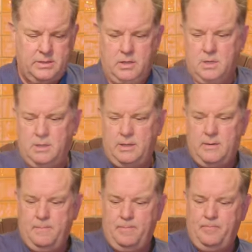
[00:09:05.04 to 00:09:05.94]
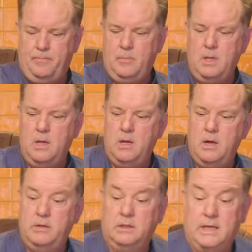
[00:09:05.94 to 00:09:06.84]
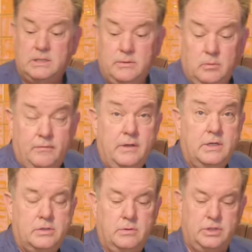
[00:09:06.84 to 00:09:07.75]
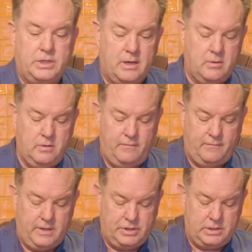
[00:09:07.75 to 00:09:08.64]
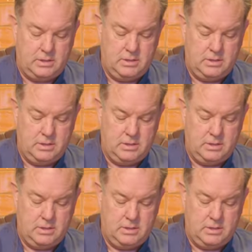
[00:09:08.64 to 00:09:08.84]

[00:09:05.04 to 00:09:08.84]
and the garlic. And then lastly, we'll finish with a shower of fresh